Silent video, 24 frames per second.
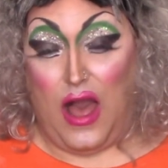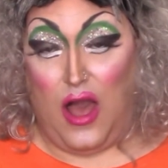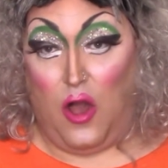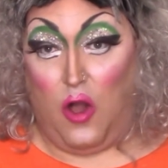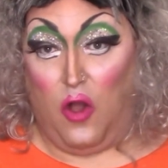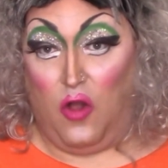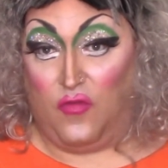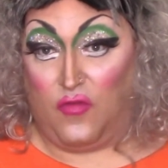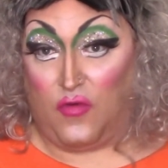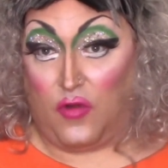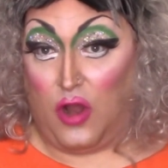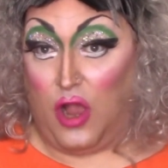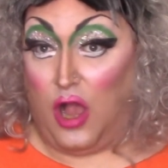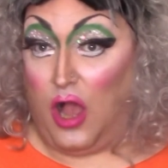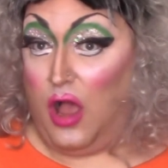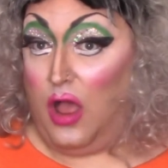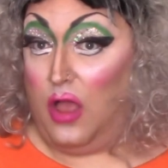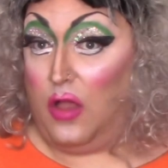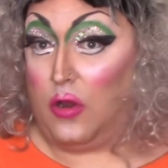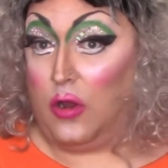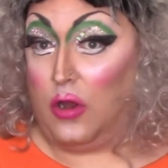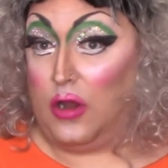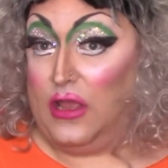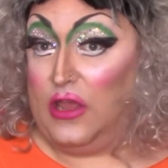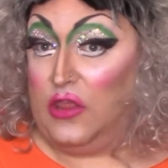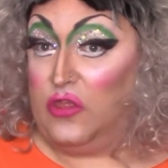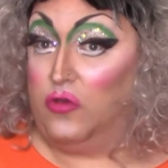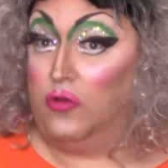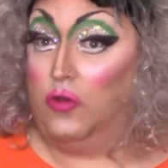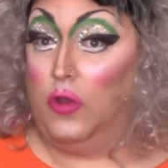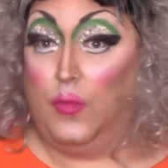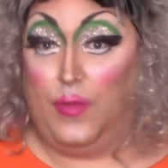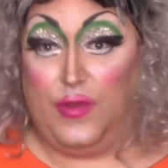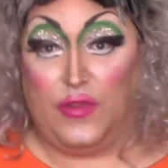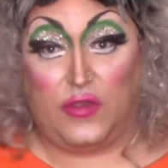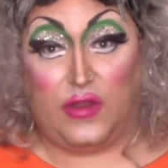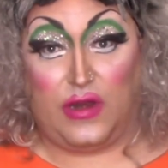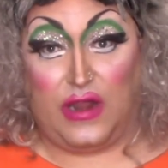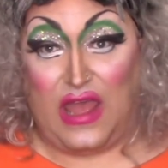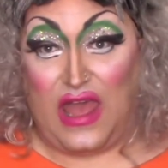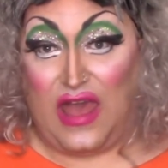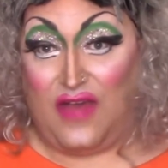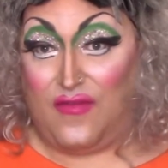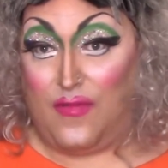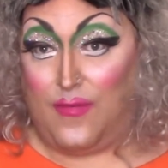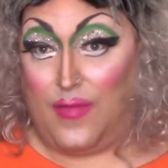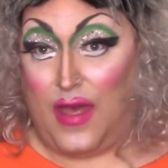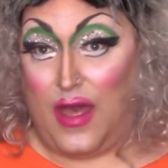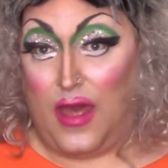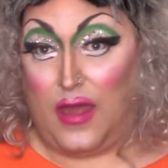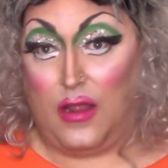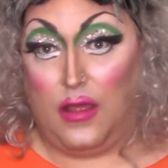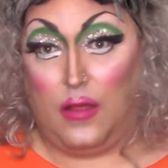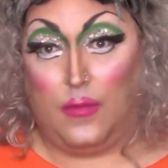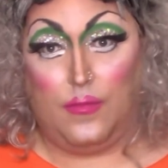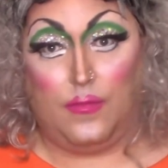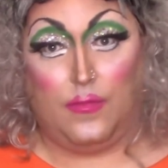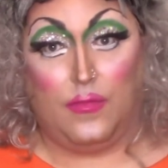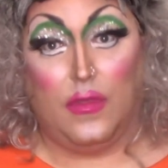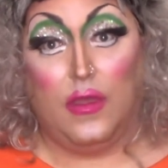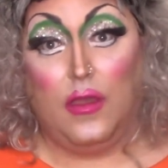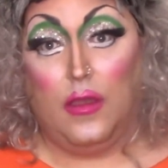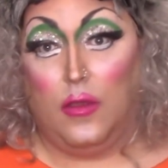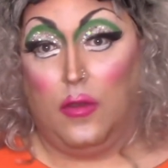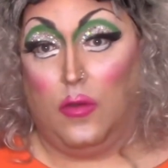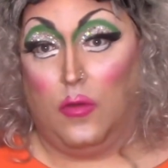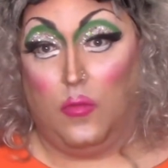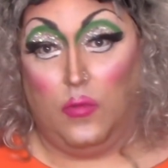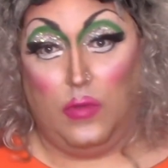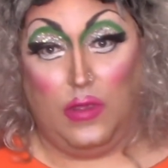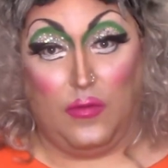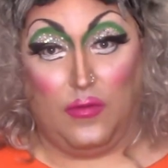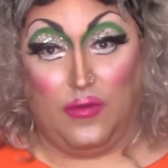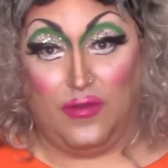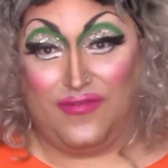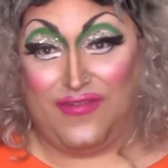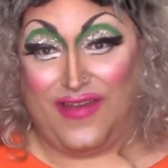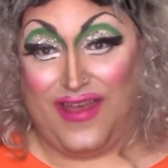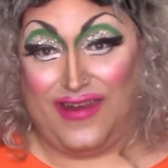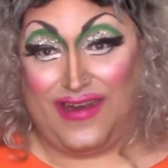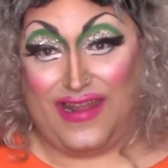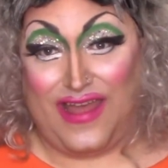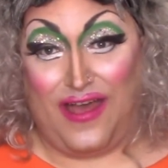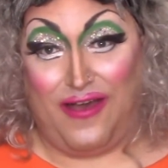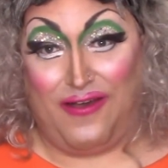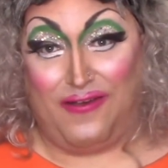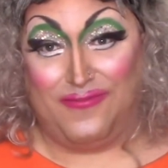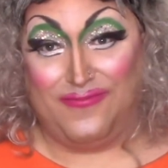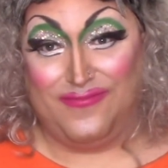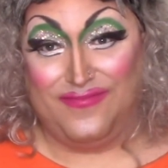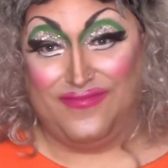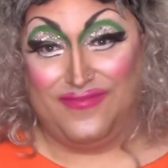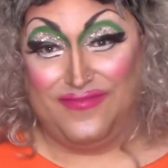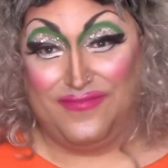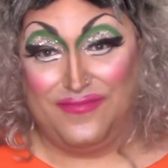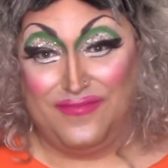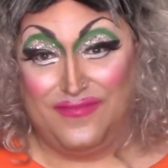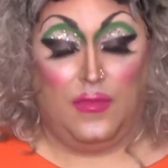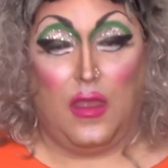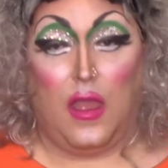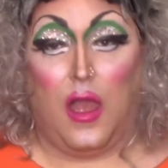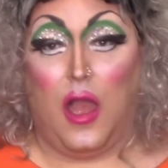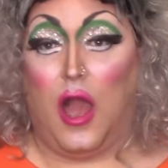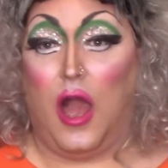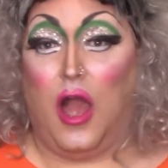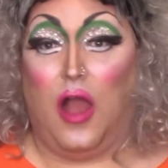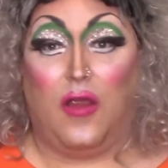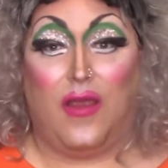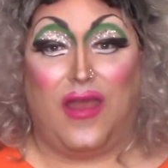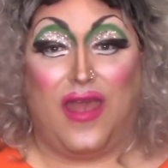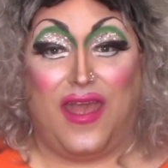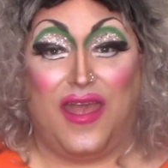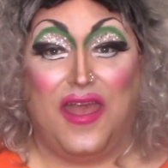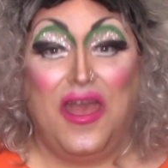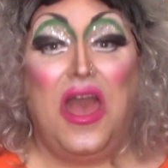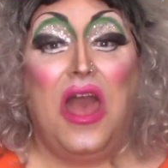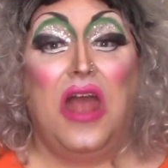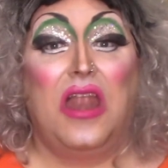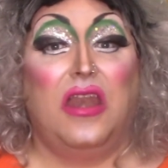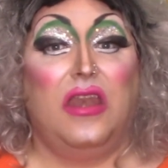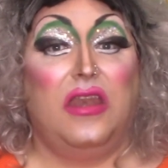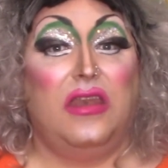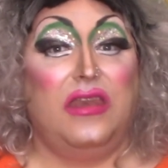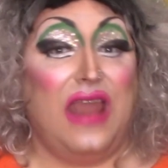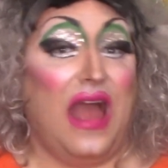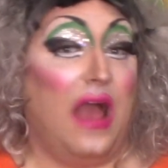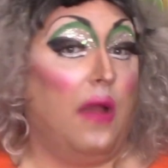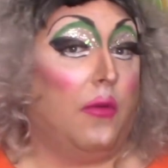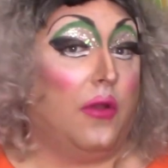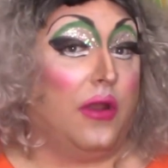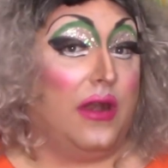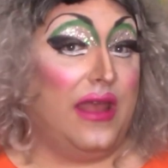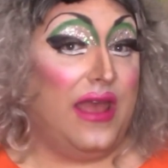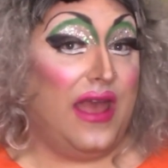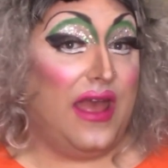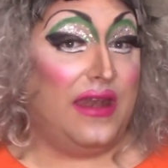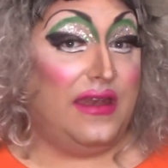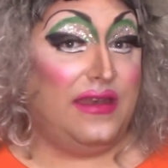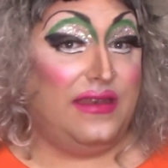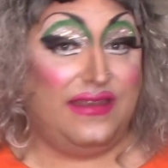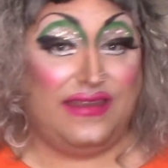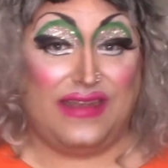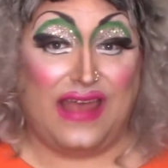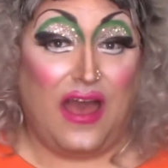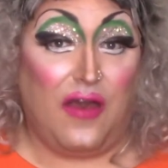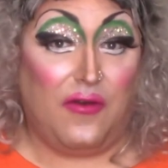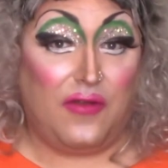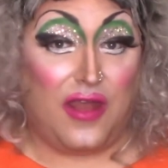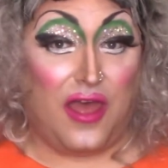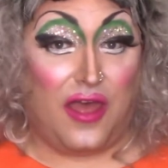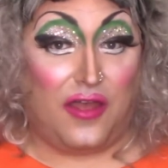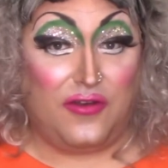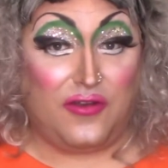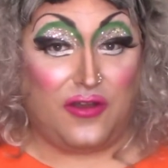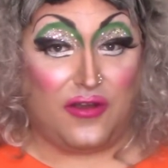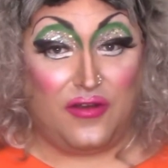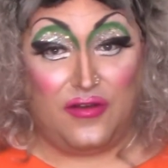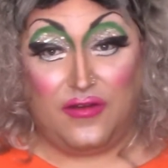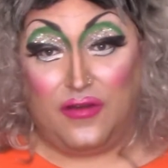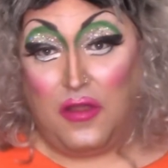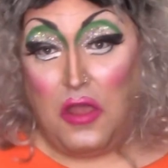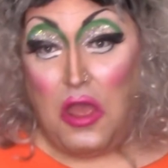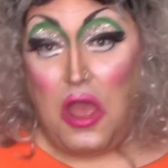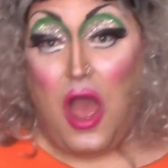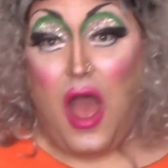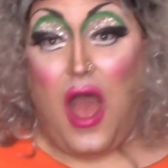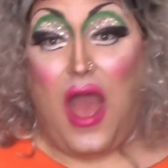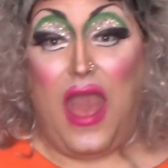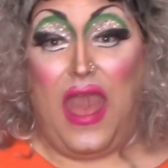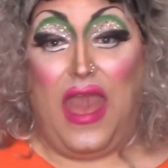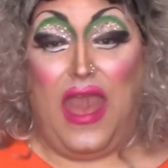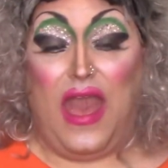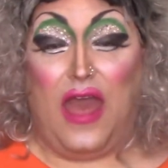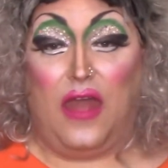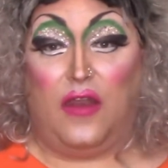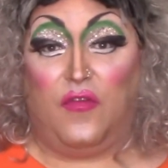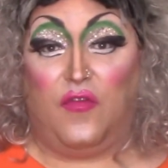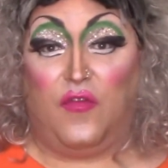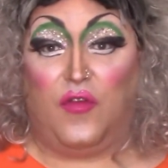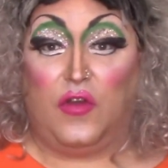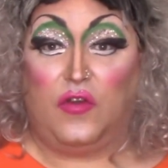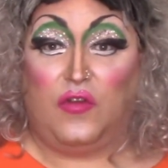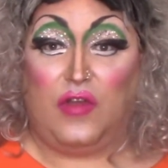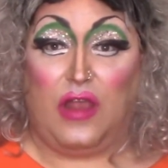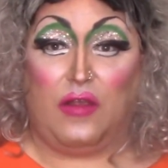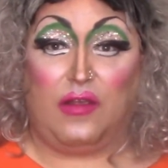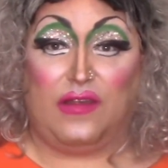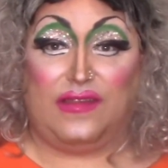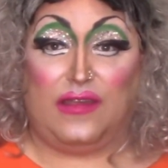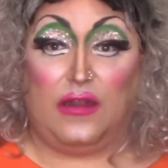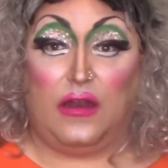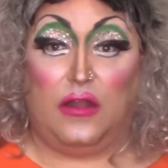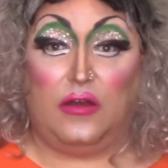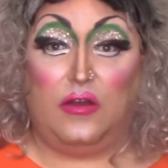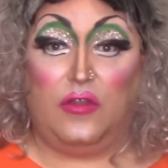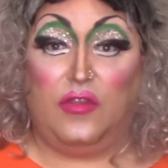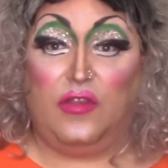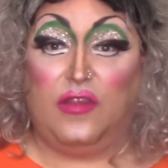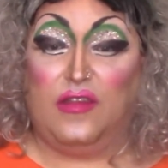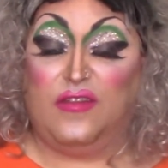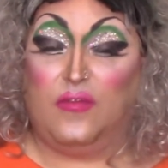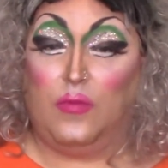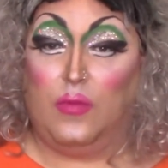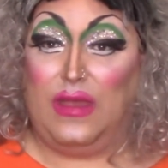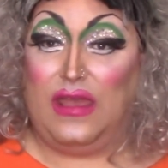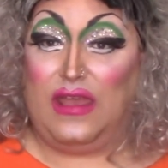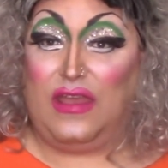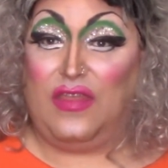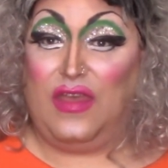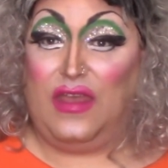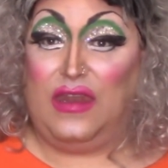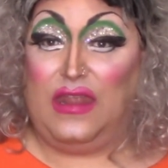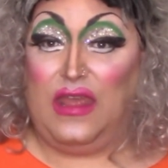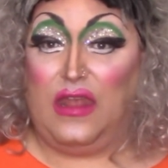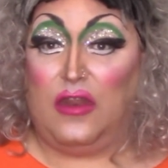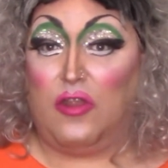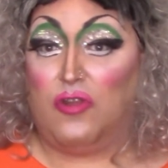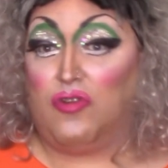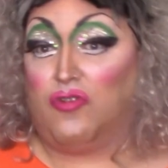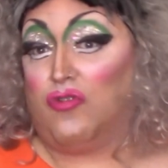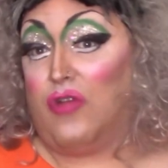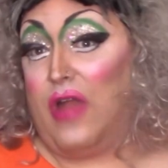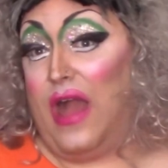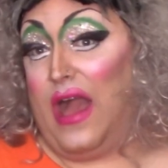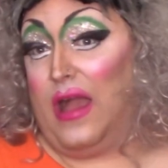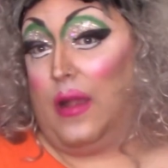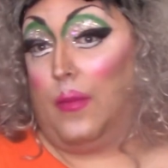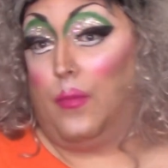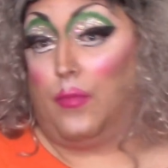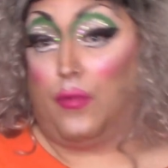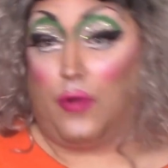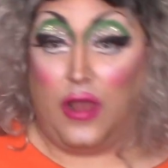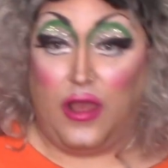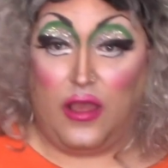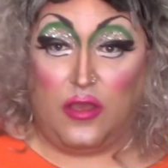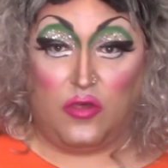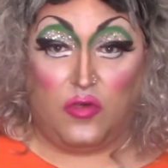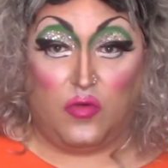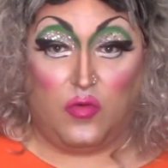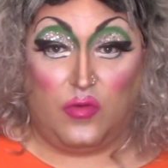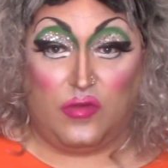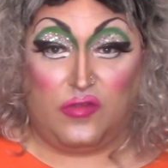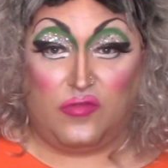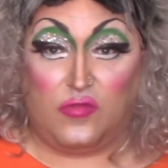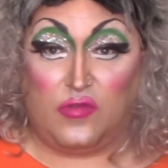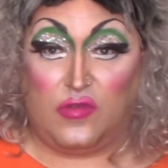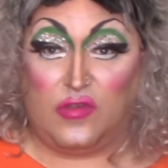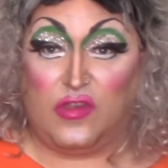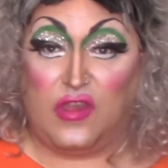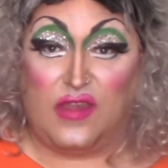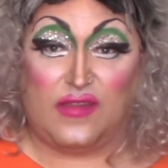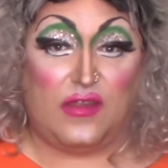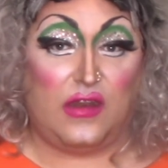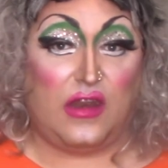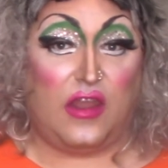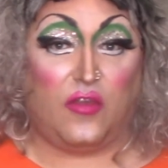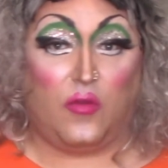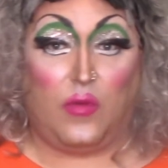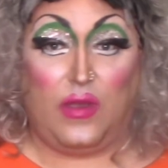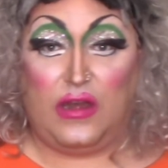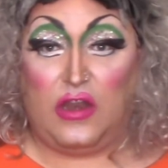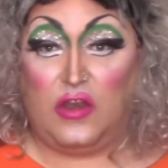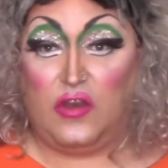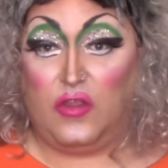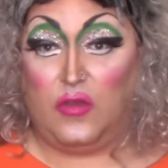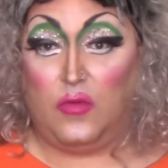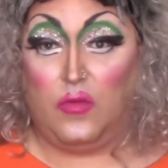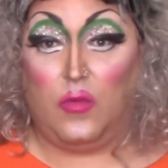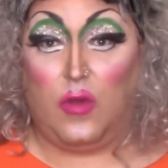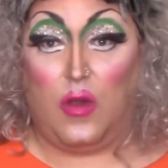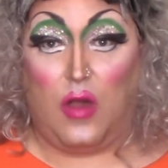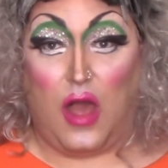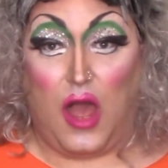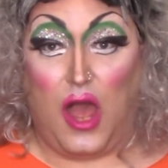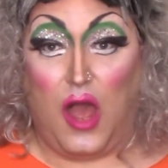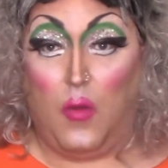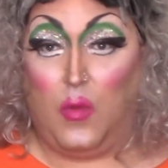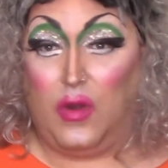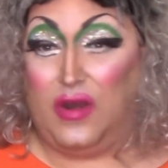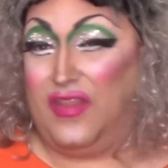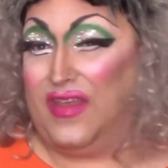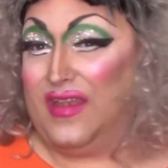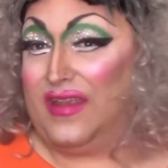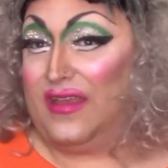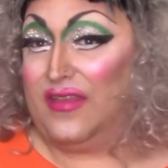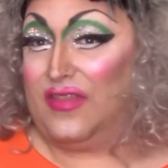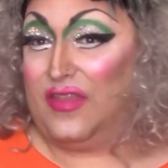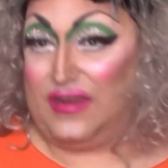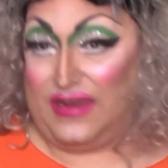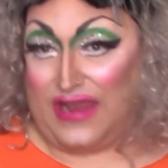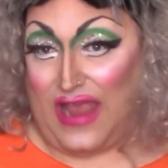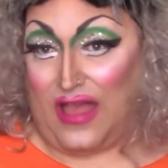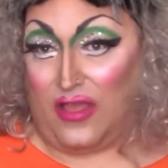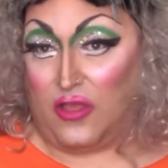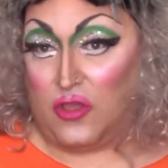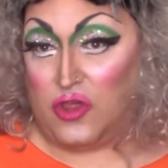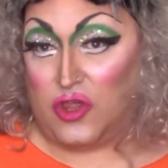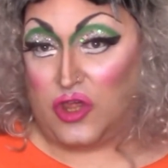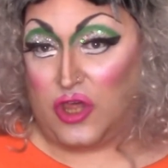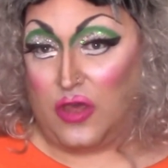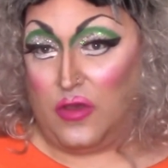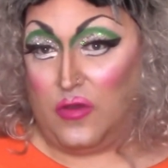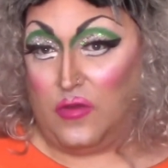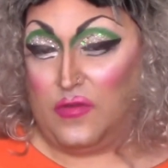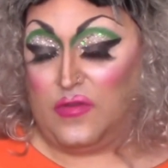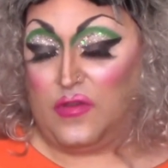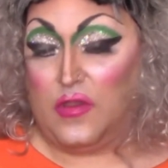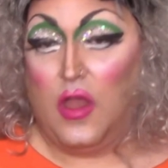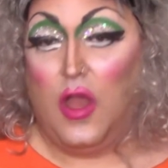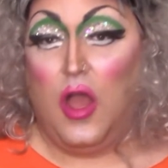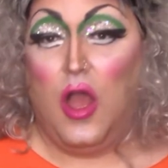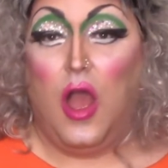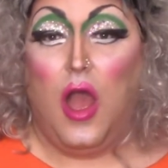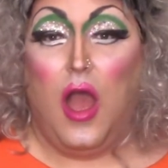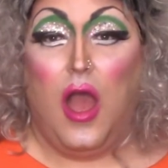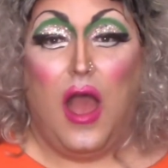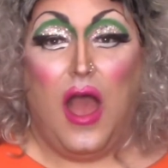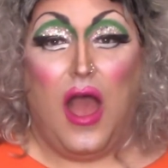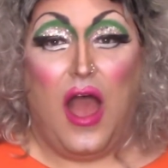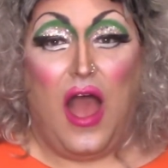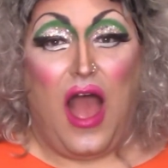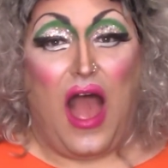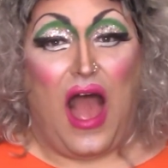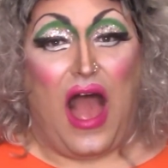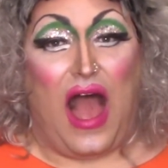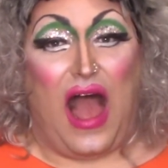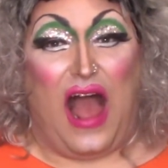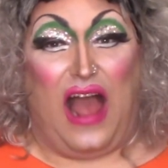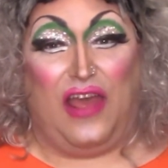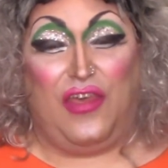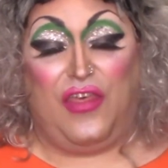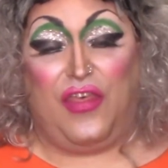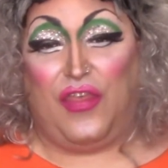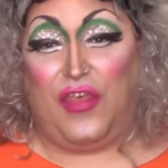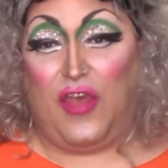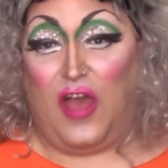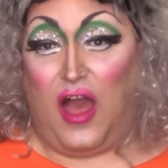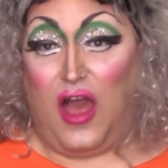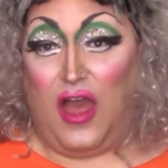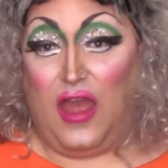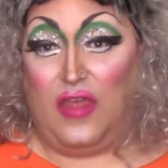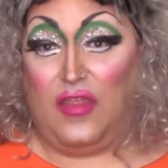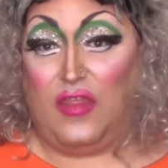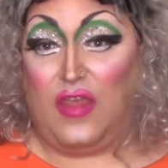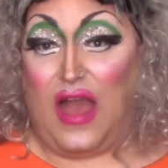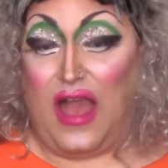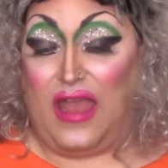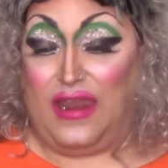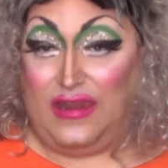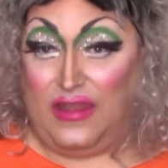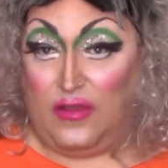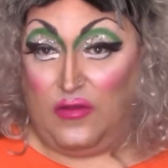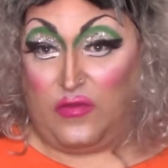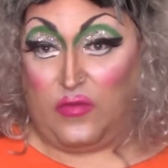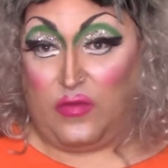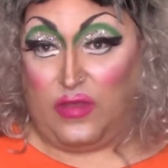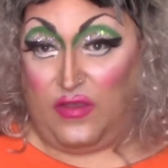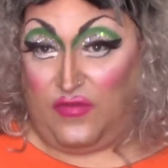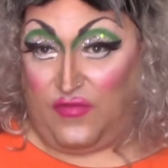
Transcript: overall, or each group is going to have a bottom? We will find out. Alright, now we're going to head down under, and for Drag Race Down Under this week, they did Drag Brunch, which was just another way to do one of the talent shows. I thought the idea was really